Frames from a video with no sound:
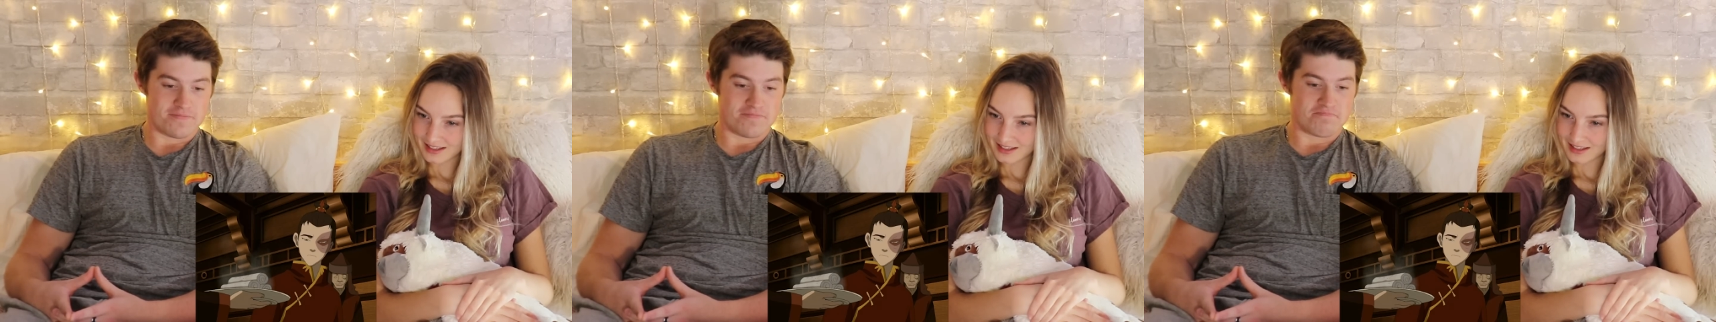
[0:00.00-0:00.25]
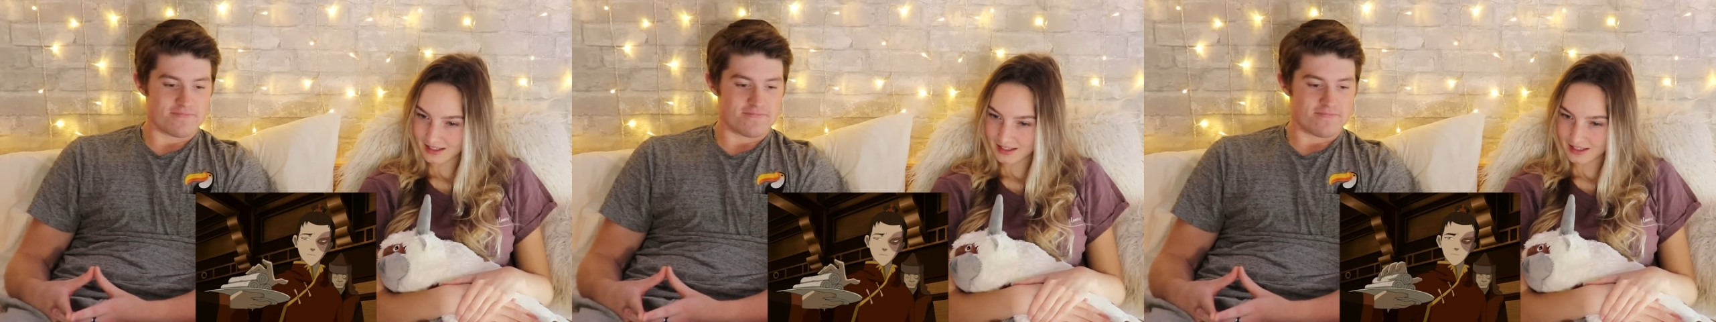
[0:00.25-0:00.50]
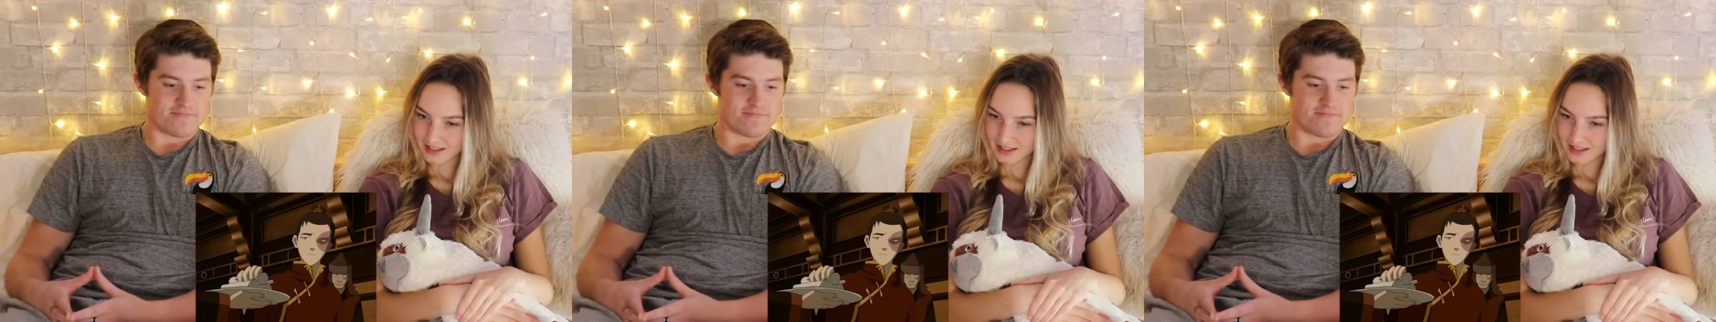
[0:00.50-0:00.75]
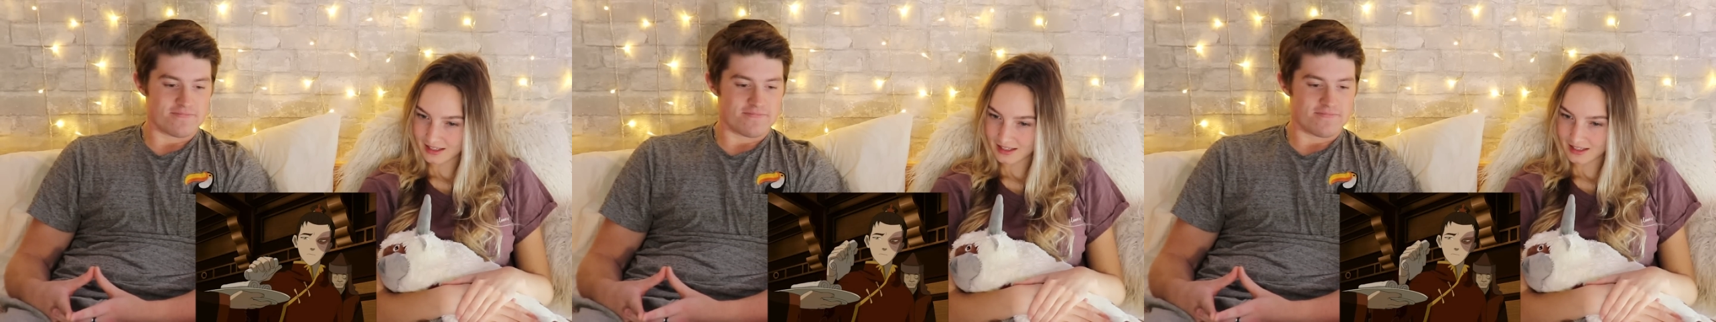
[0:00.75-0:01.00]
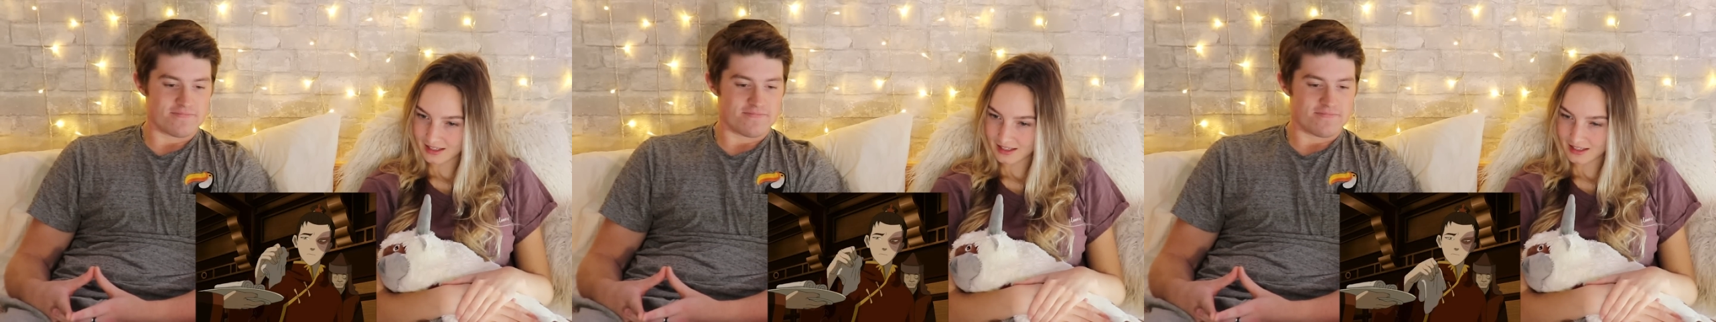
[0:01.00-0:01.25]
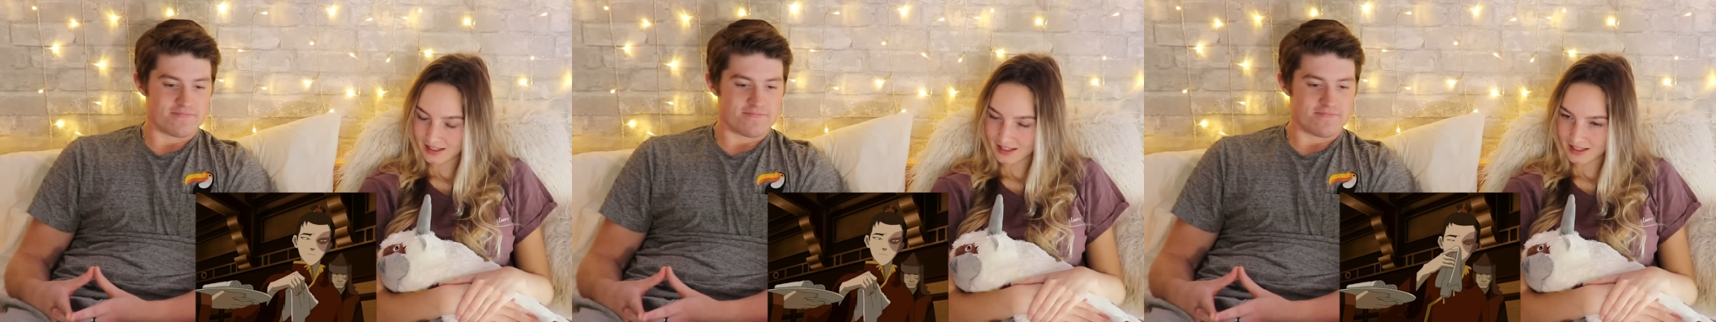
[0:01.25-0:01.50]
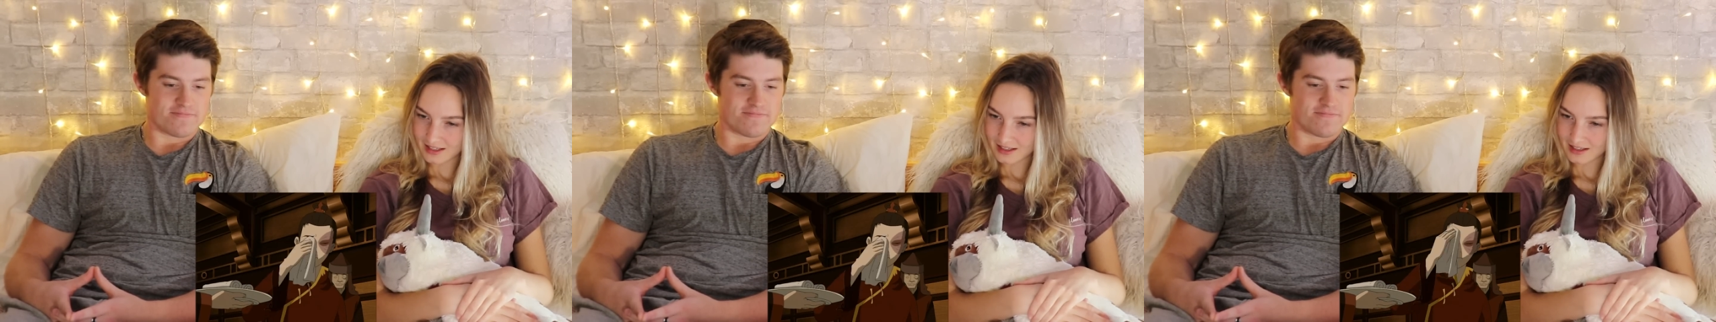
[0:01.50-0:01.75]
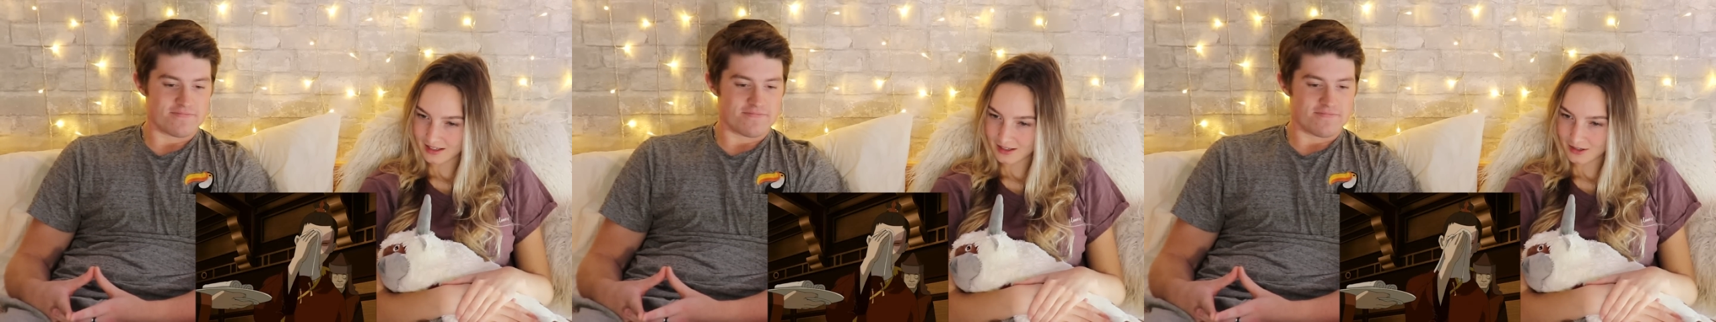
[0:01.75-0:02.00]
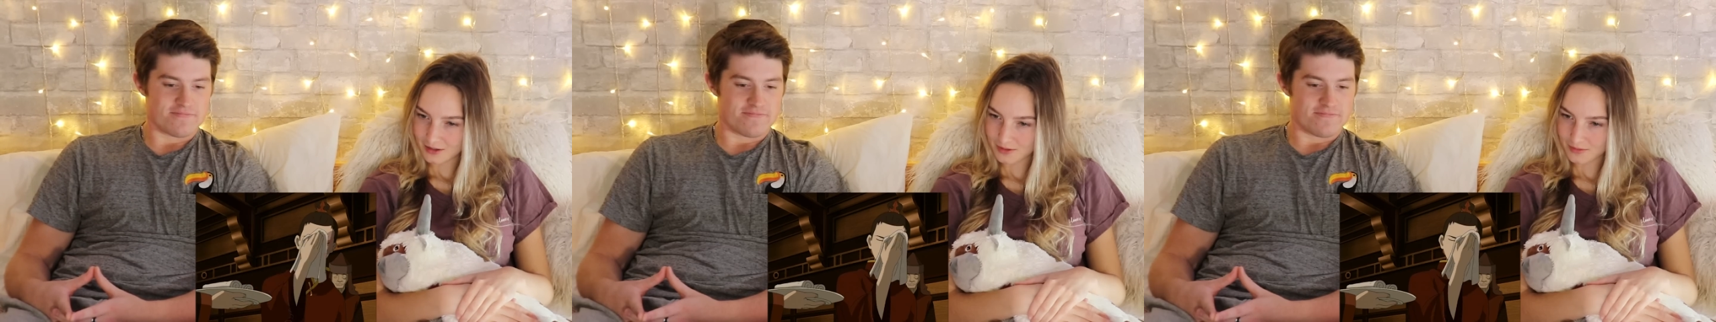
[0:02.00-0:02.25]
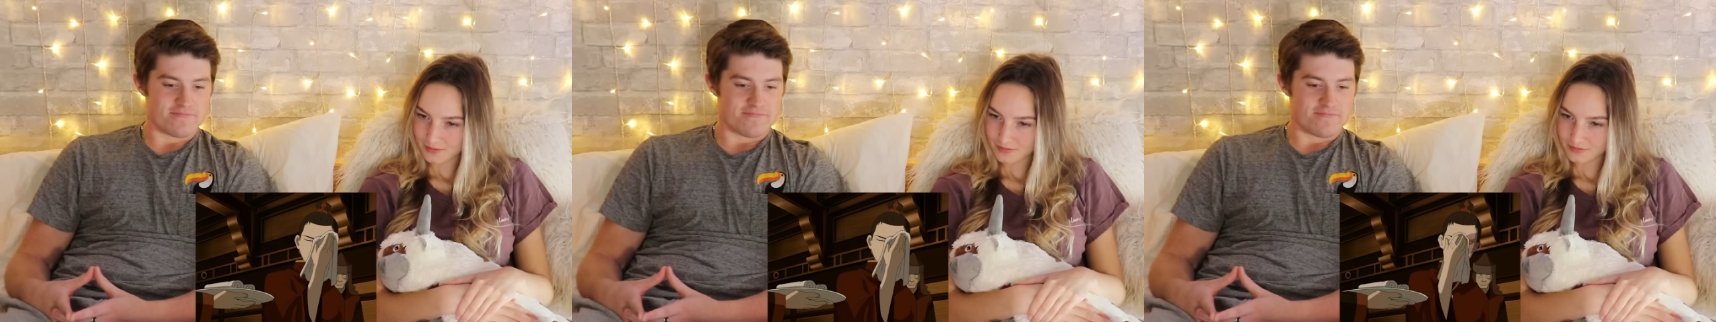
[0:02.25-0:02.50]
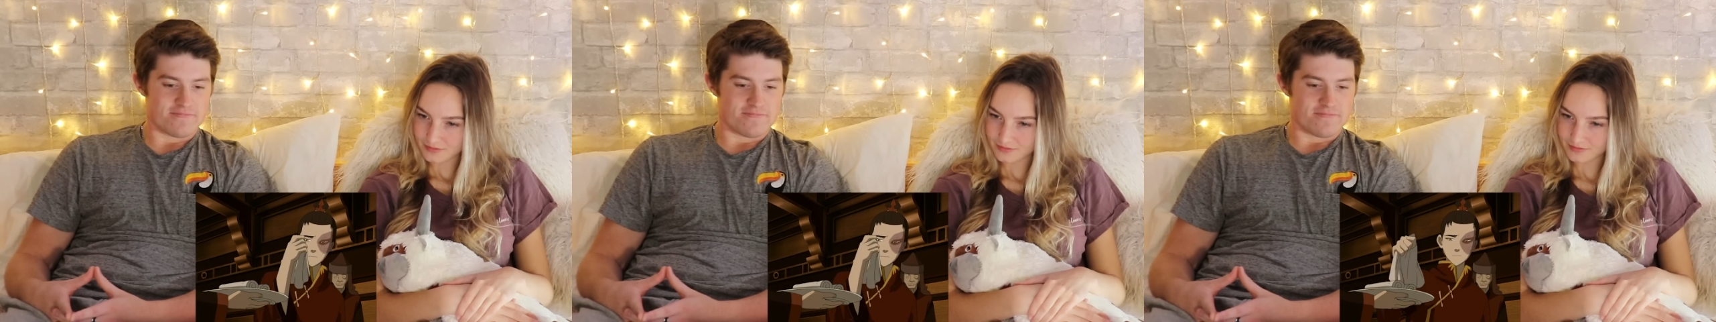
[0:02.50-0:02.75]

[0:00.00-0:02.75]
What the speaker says: Nothing is said.